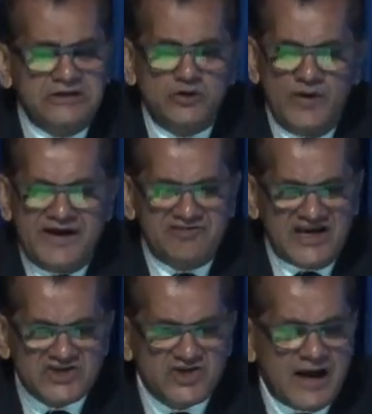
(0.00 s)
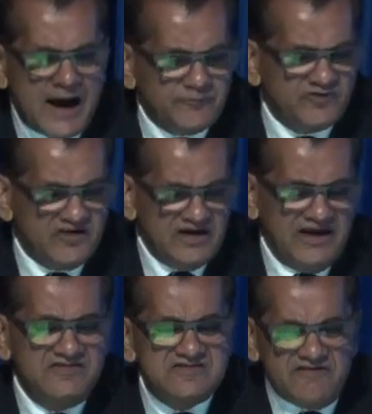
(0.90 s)
new aviation hubs
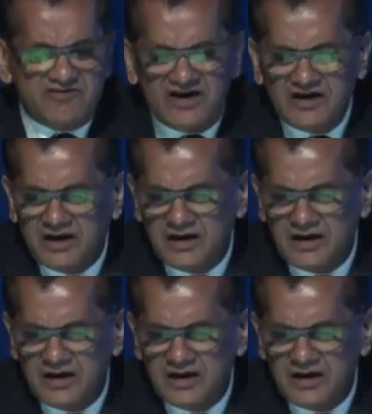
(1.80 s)
in several